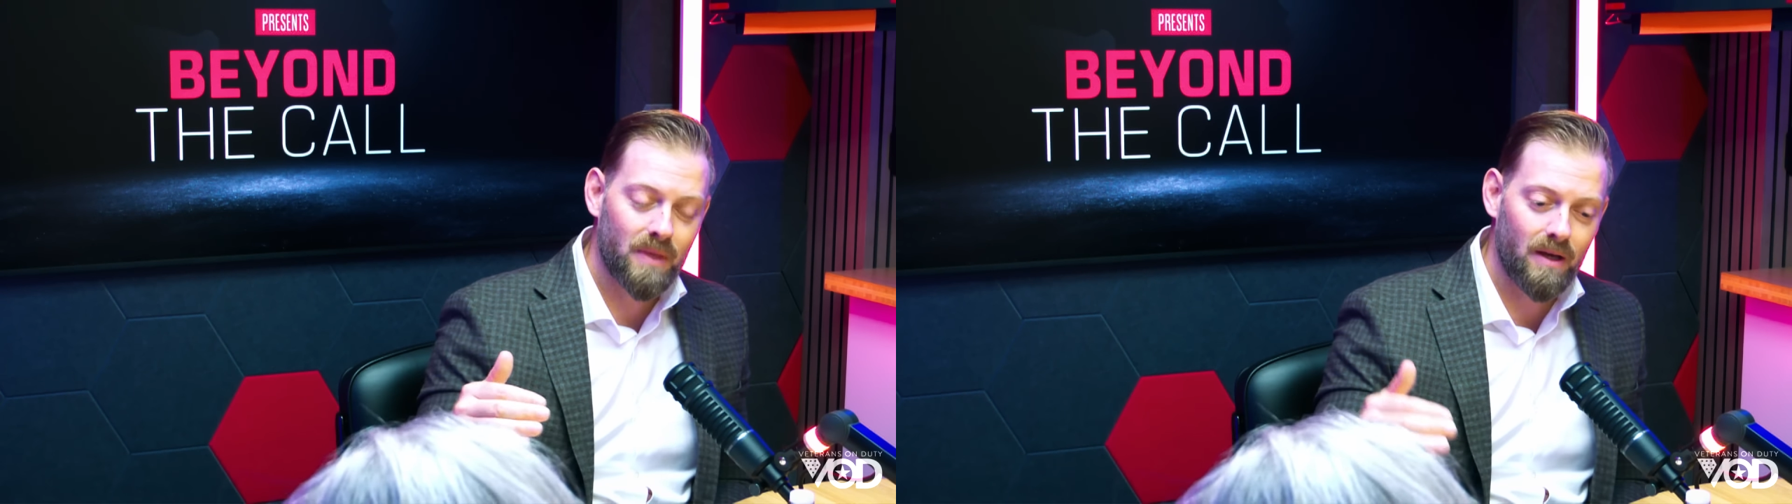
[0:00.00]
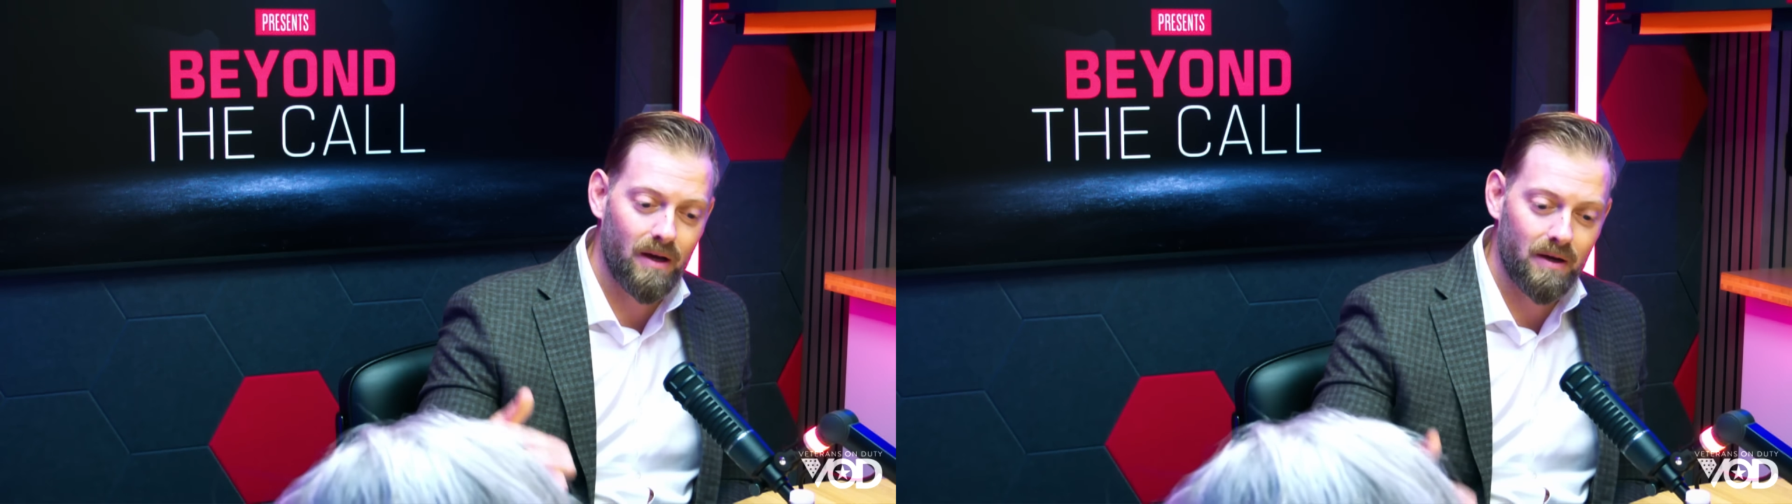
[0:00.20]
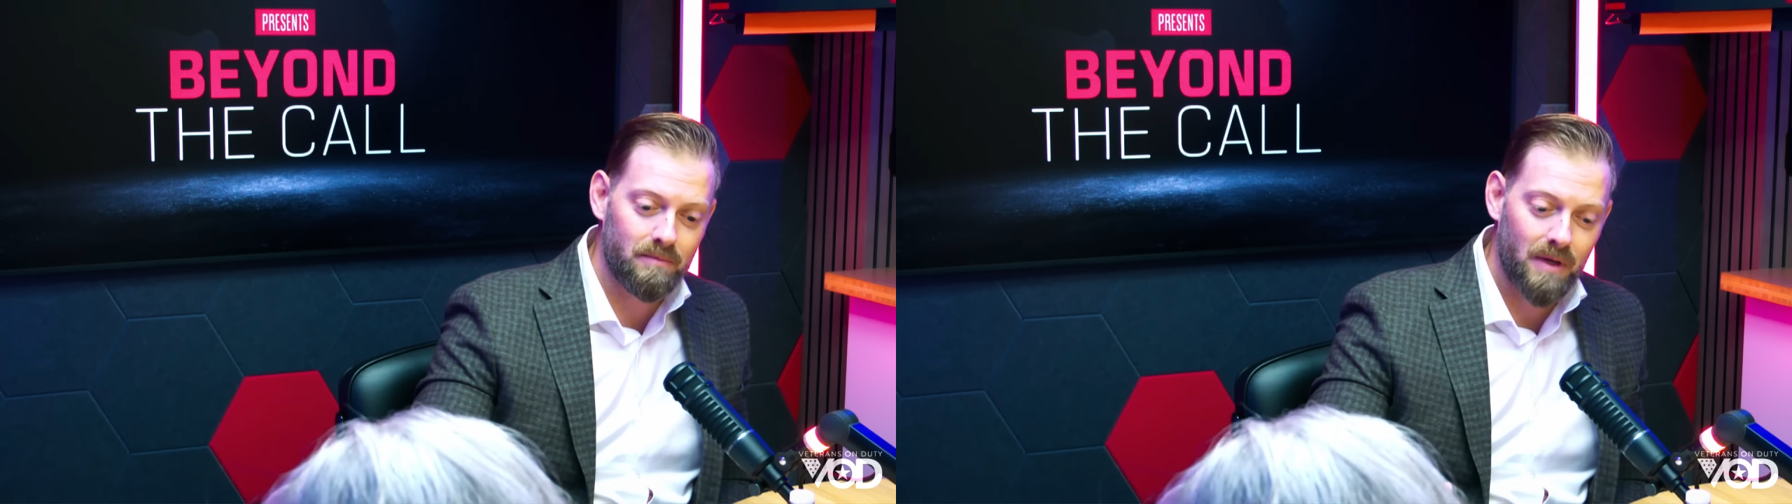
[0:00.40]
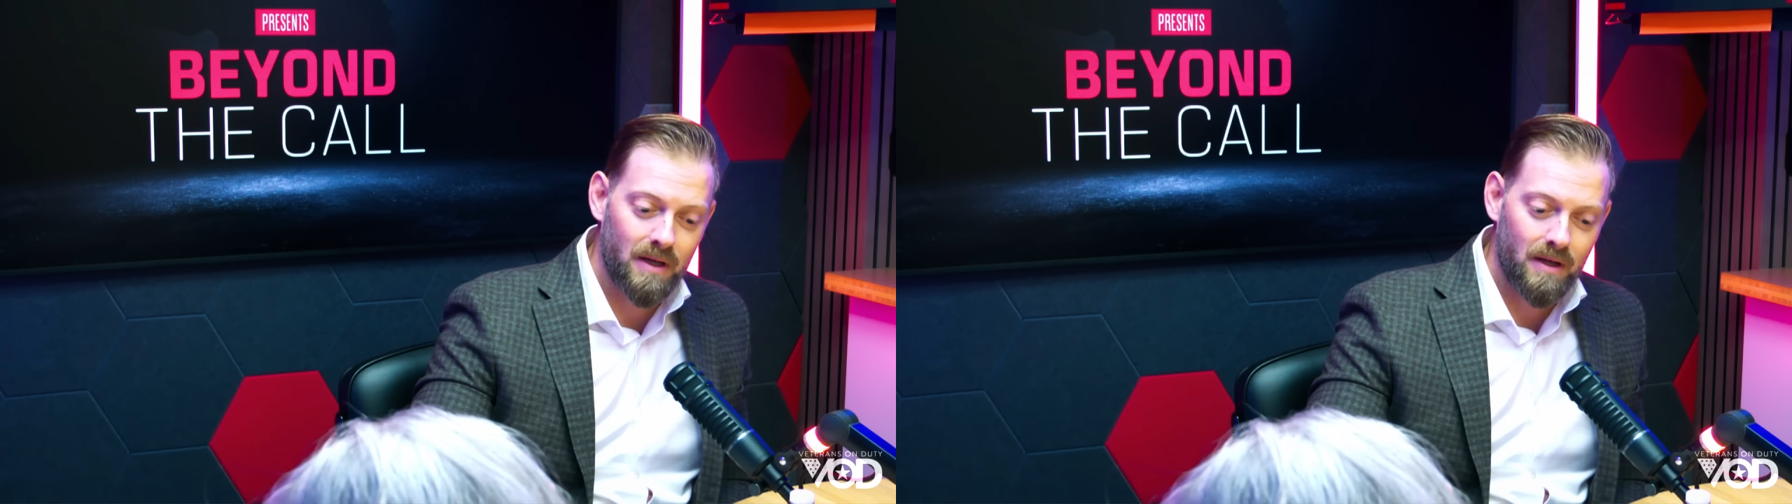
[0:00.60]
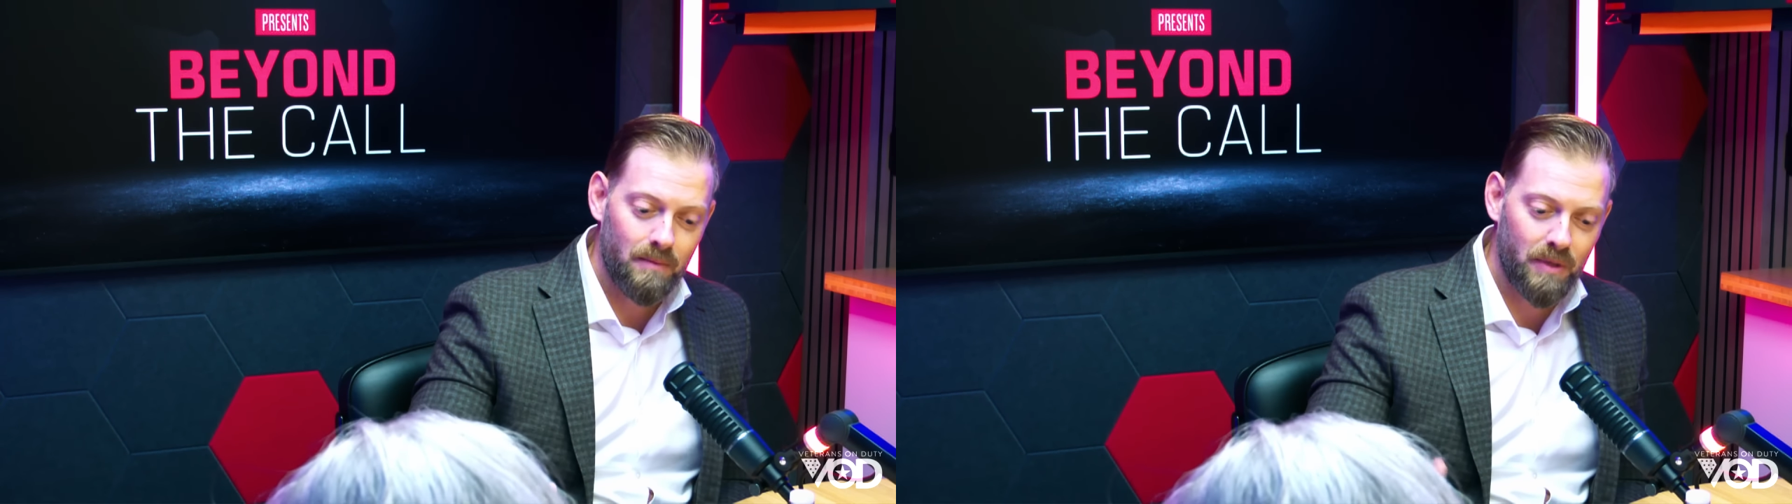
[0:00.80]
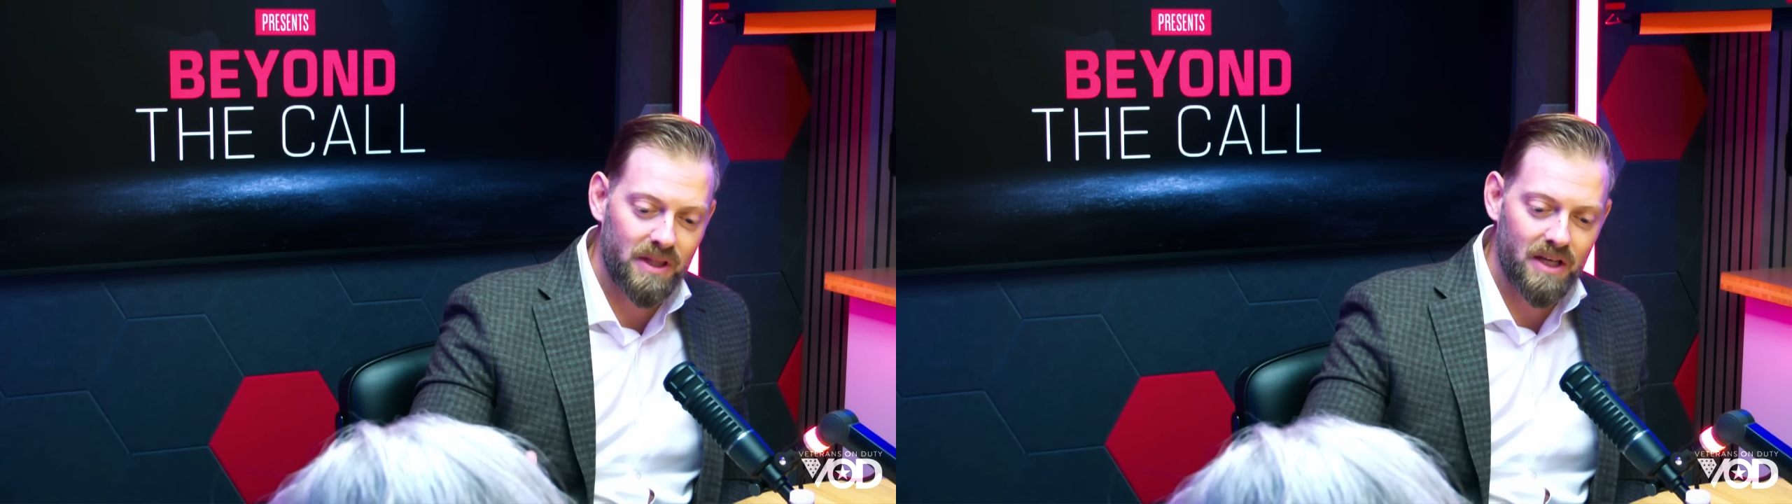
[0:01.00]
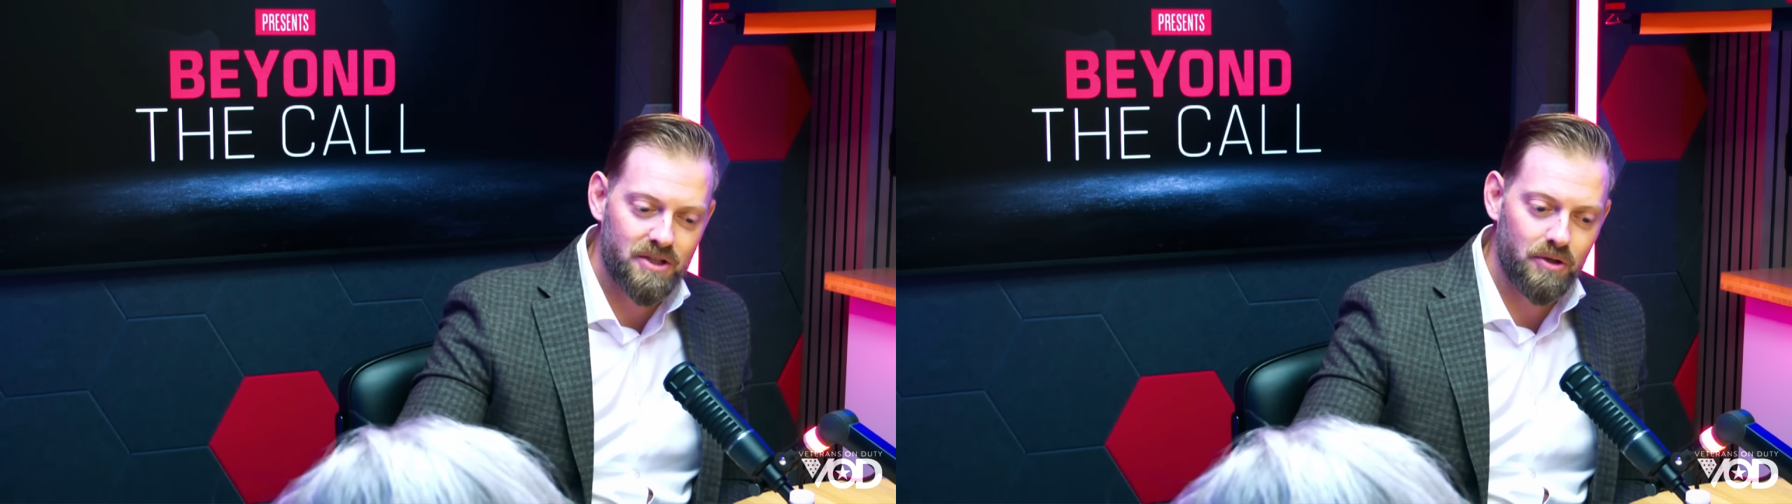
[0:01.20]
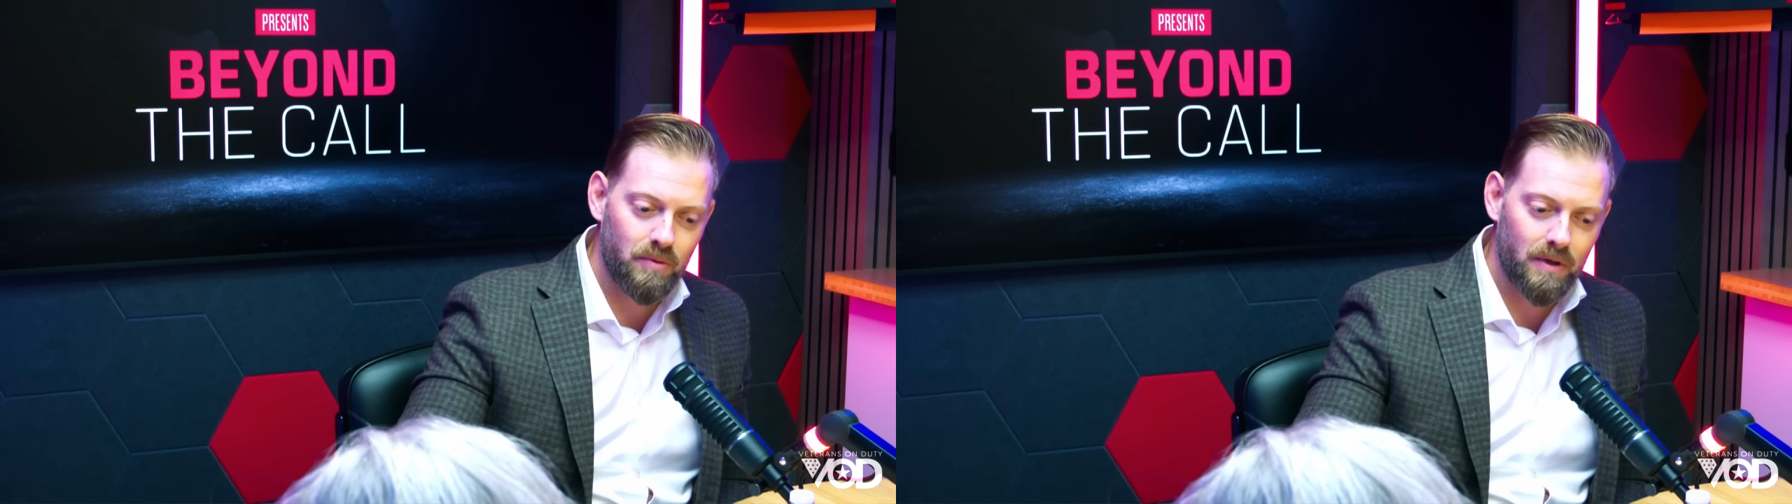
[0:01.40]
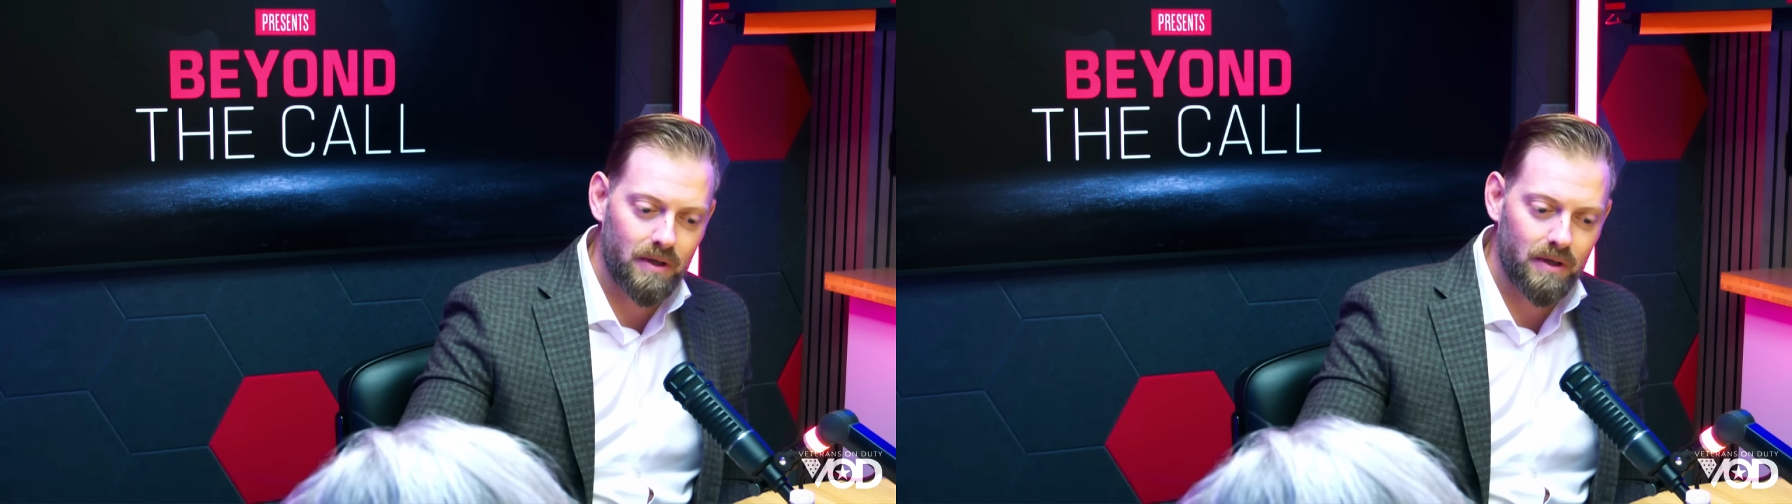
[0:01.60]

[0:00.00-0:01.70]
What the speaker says: But that you